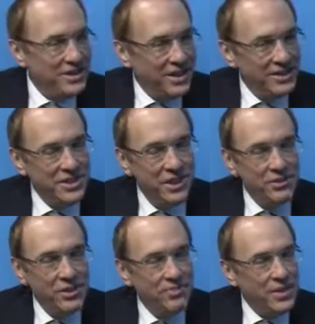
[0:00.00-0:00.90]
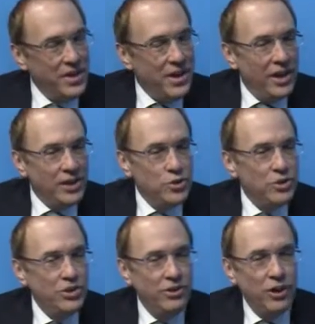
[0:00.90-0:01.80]
Alexandra. So,
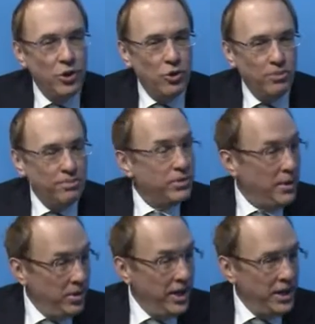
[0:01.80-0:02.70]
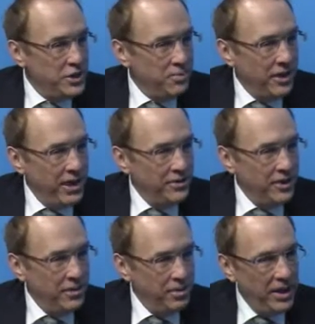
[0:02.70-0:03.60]
as you know, primary
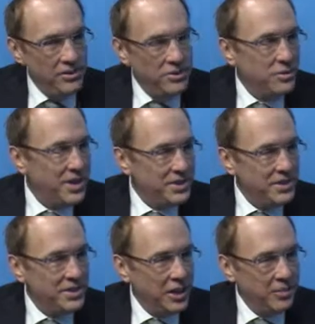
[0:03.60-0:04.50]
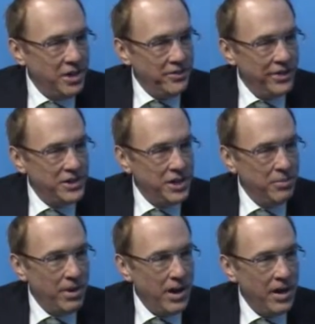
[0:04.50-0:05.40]
angioplasty in patients with ST segment elevation
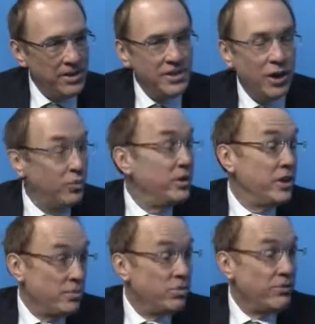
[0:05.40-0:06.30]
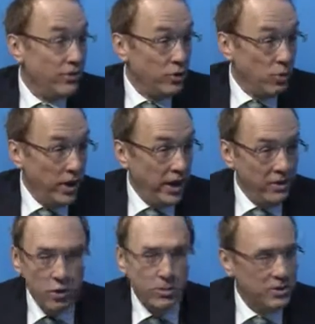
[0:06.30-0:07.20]
MI is now really the preferred way
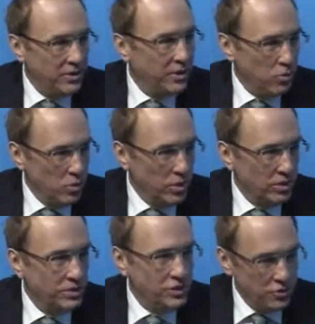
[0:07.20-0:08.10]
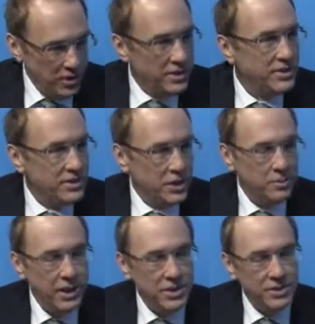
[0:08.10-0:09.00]
almost around the world to treat
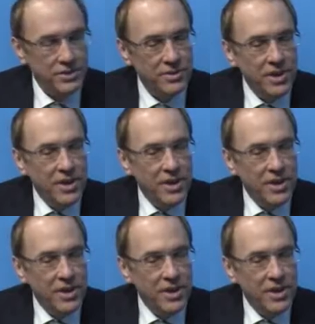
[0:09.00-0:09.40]
such patients.